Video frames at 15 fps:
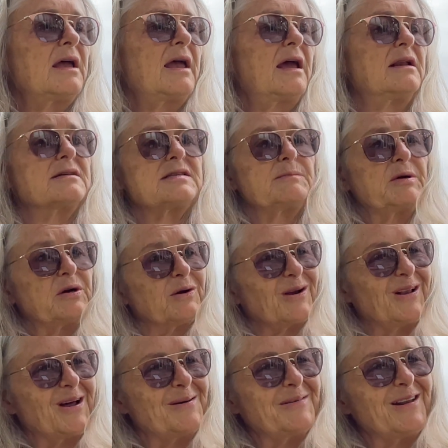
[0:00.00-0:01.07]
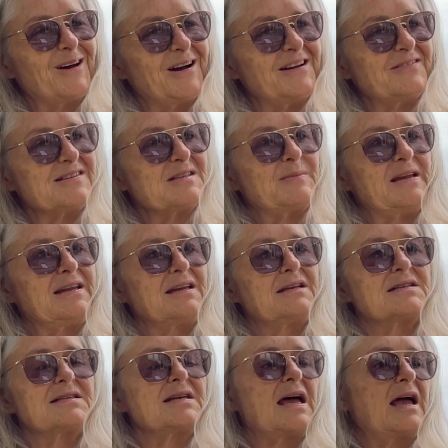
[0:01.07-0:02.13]
And it's a miracle I'm alive and speaking
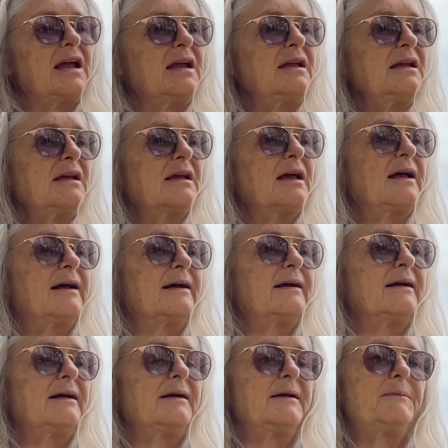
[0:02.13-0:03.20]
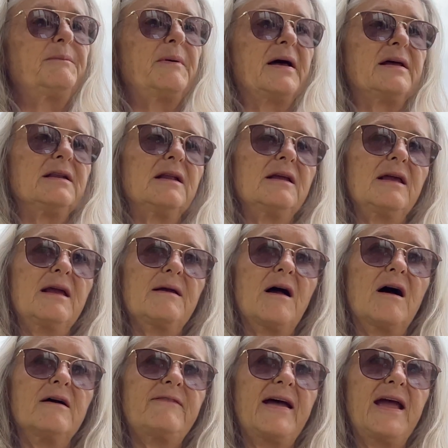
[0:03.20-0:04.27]
today. But
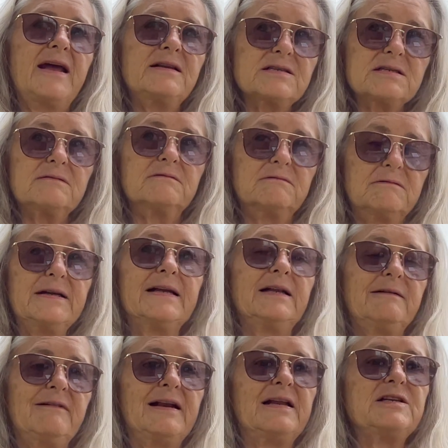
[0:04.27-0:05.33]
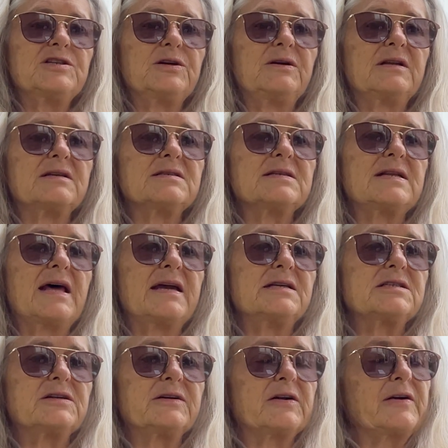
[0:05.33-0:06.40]
I've had to really tune into
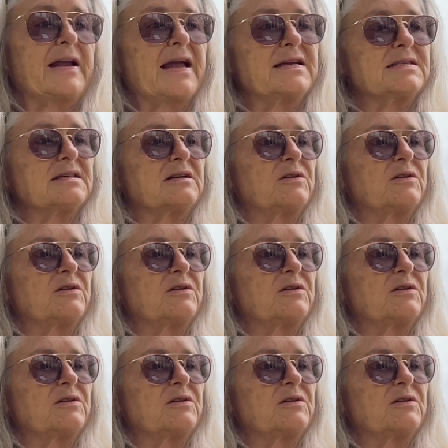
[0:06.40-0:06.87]
nature and creation